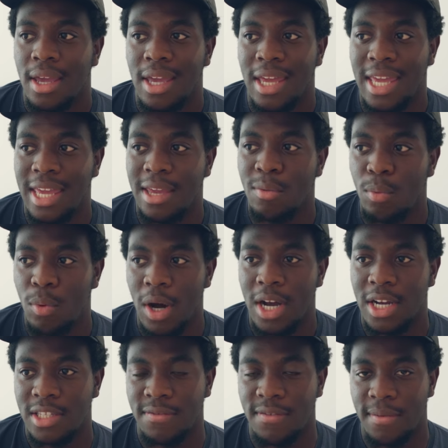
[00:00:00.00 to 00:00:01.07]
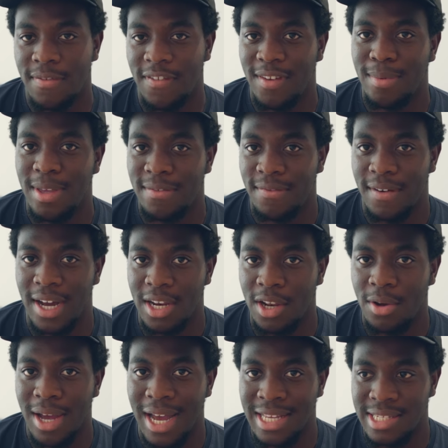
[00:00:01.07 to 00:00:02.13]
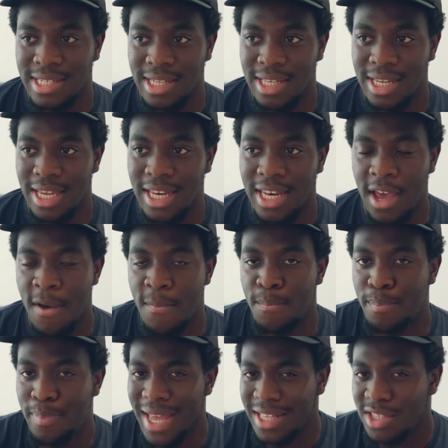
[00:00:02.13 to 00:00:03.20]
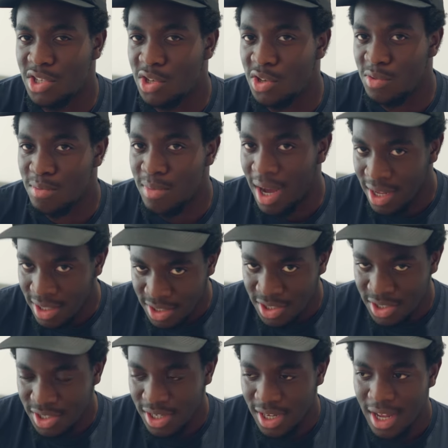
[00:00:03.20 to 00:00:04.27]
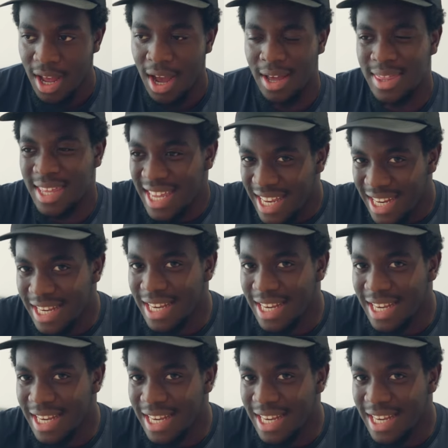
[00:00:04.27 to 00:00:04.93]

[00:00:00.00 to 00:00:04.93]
he worked for Phoebe Philo at Celine a bit too much. I think he